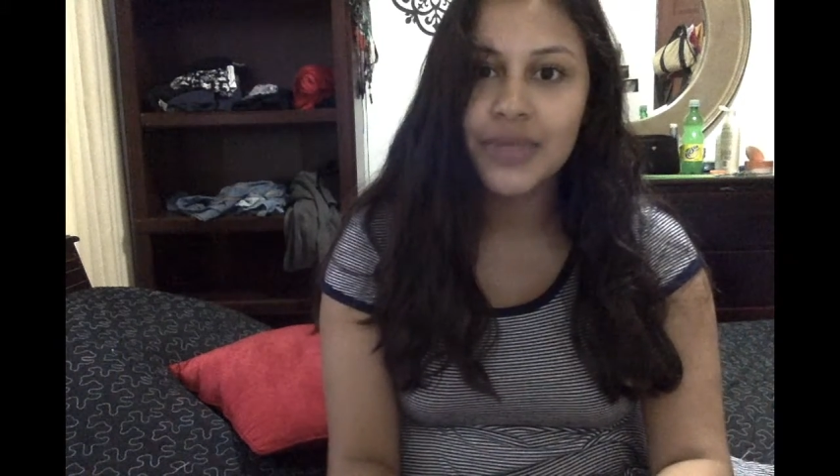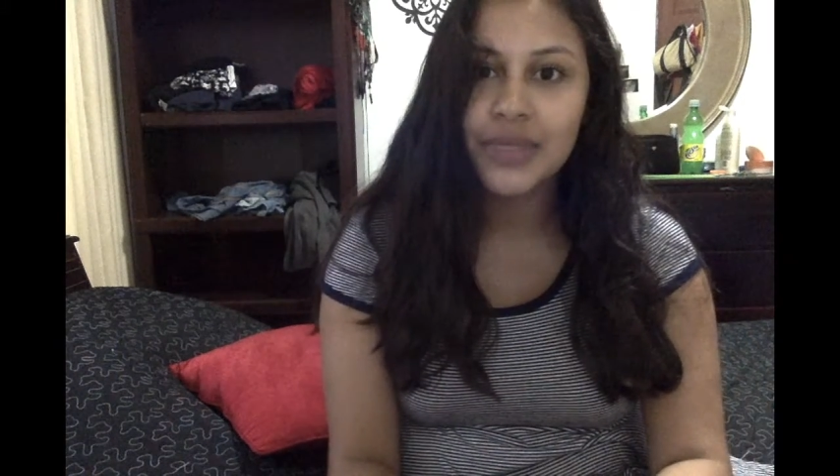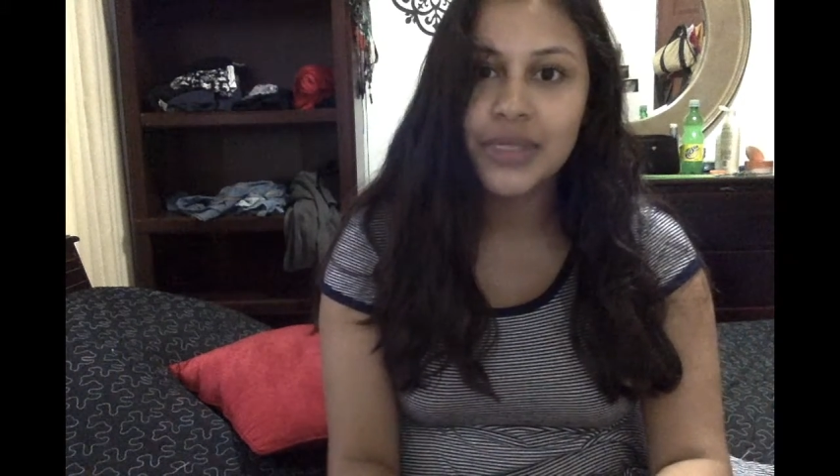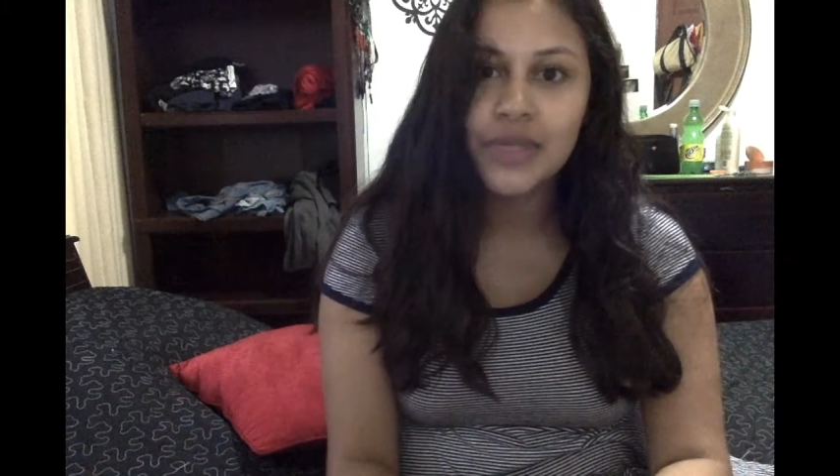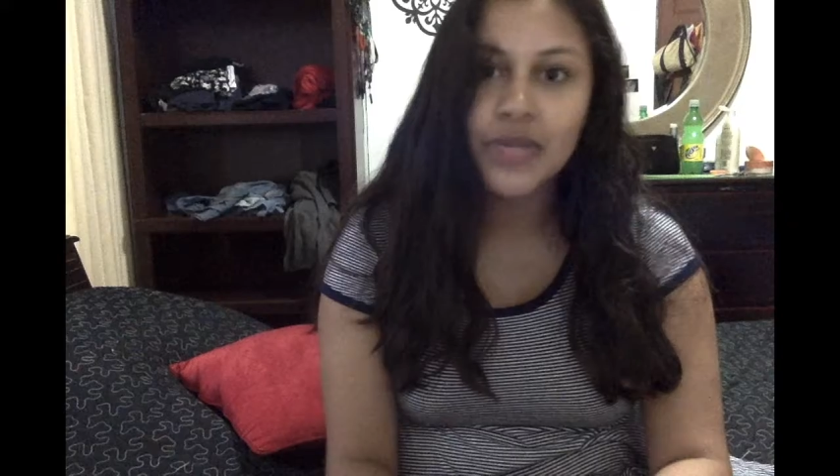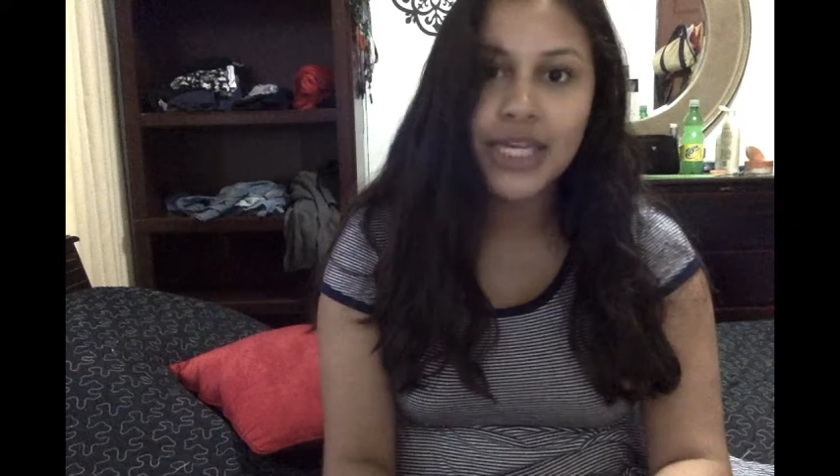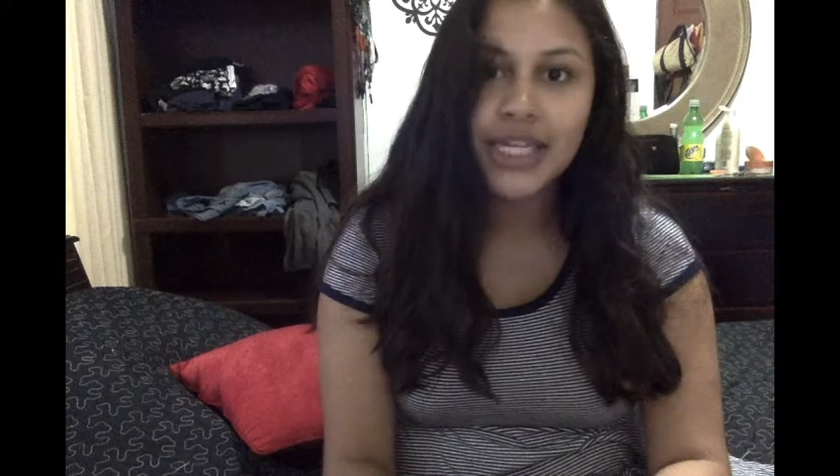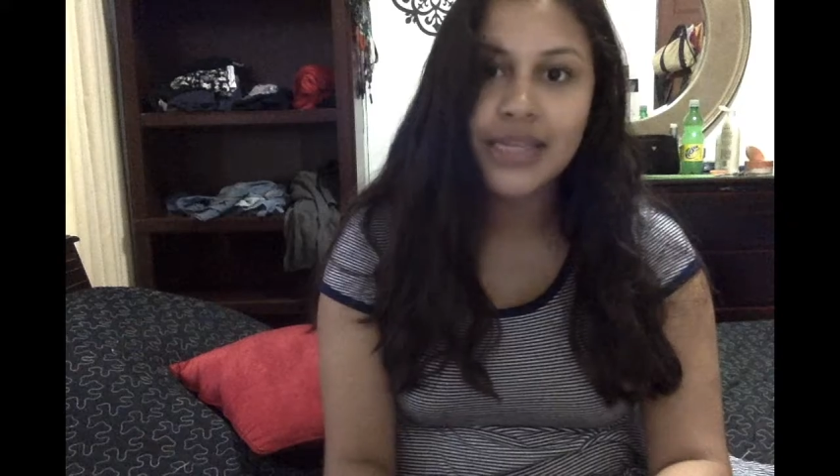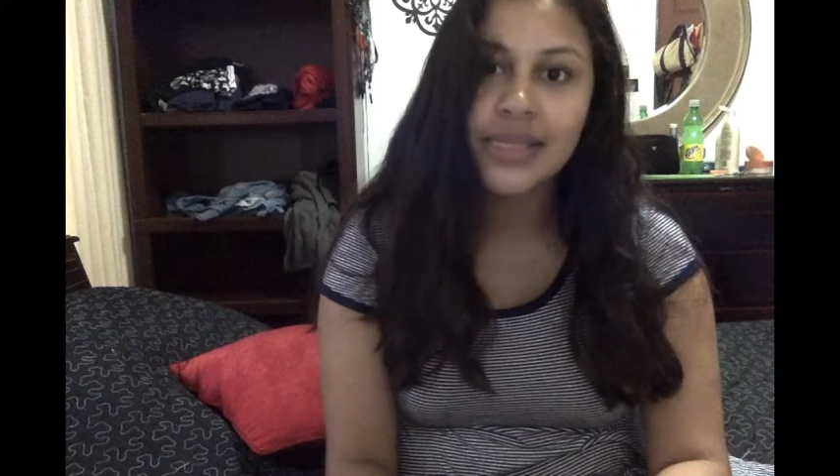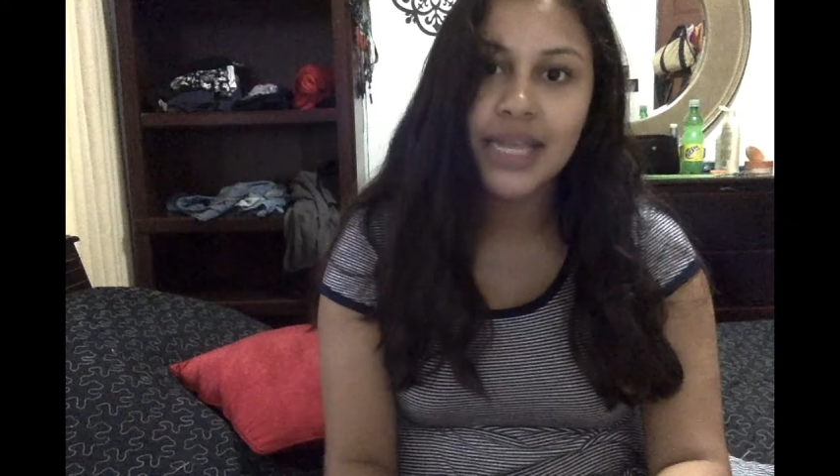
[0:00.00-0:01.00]
with the
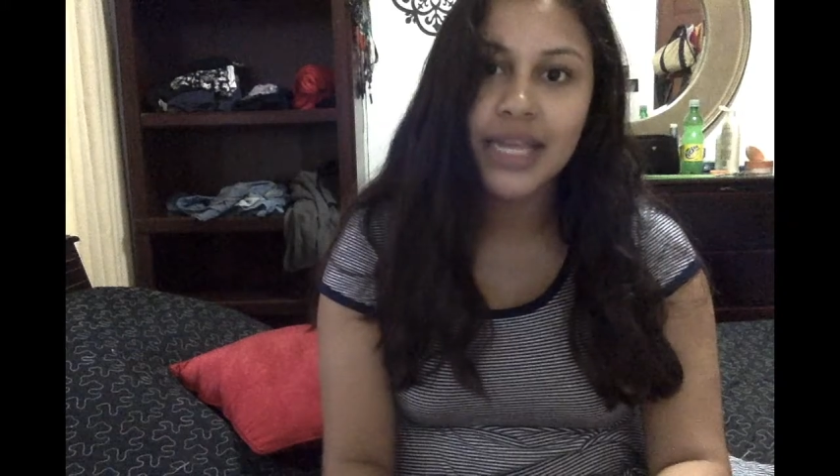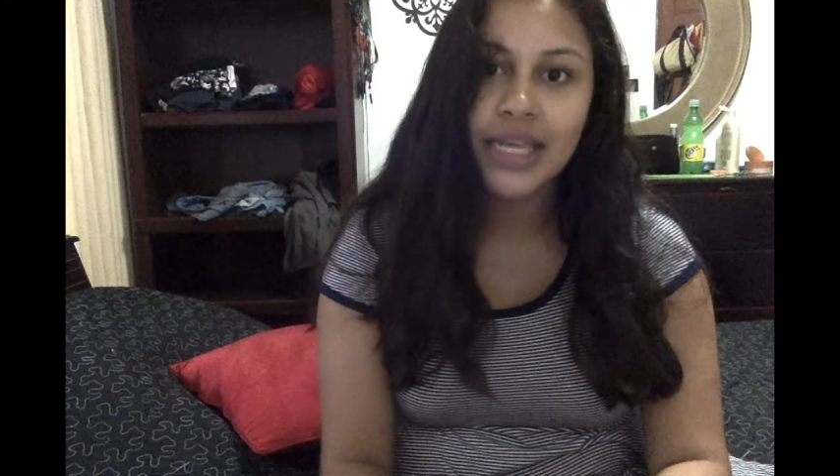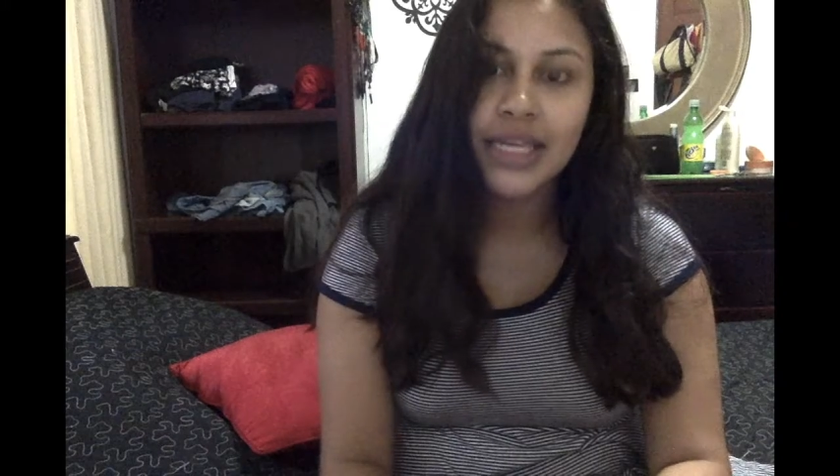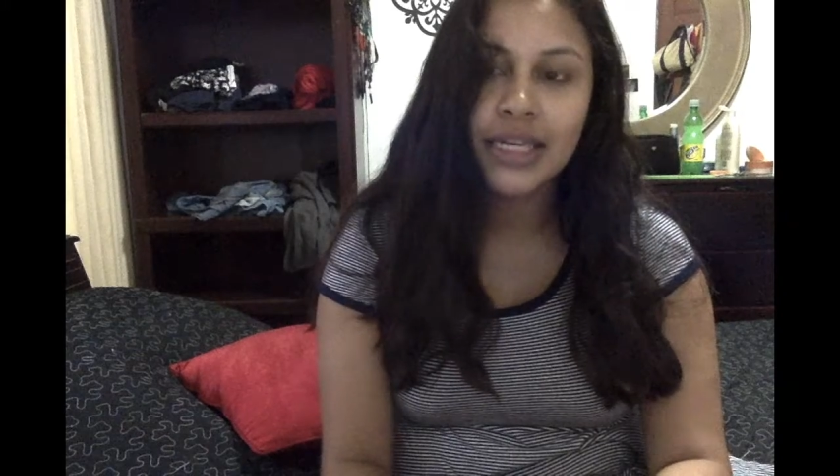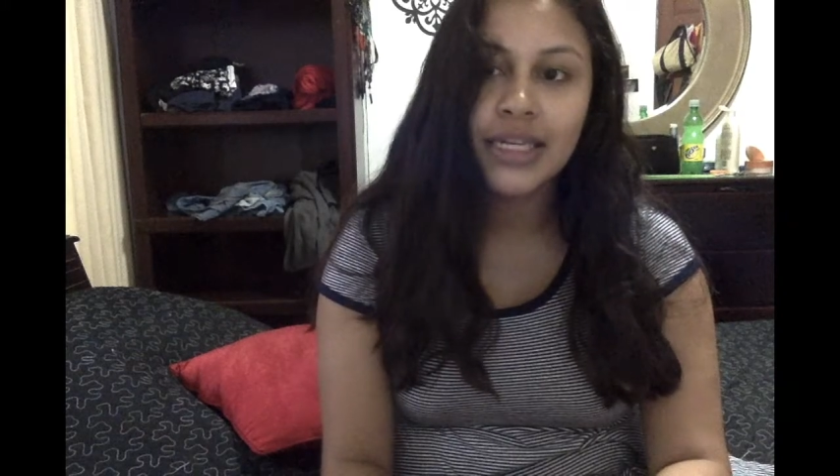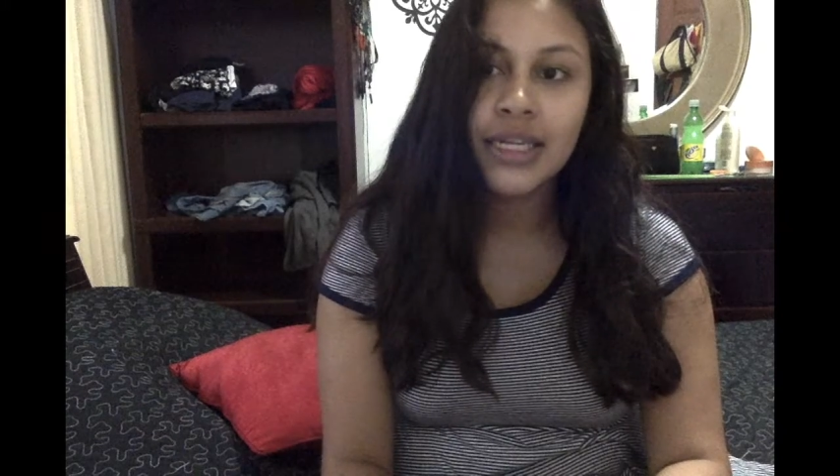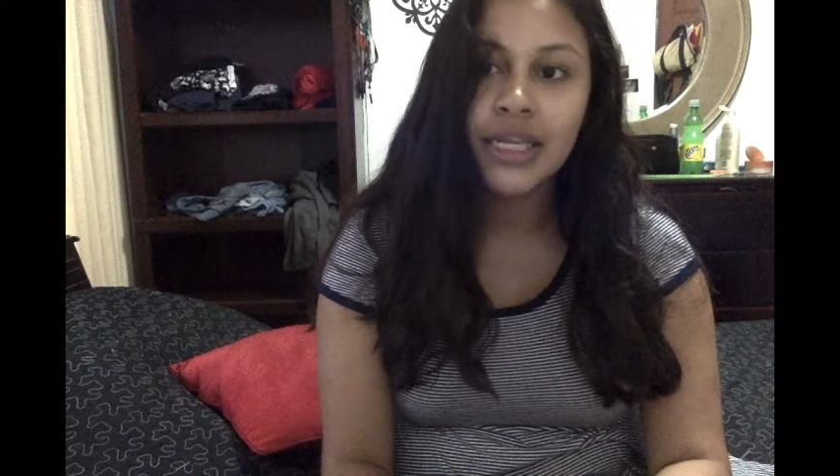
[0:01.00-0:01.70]
students and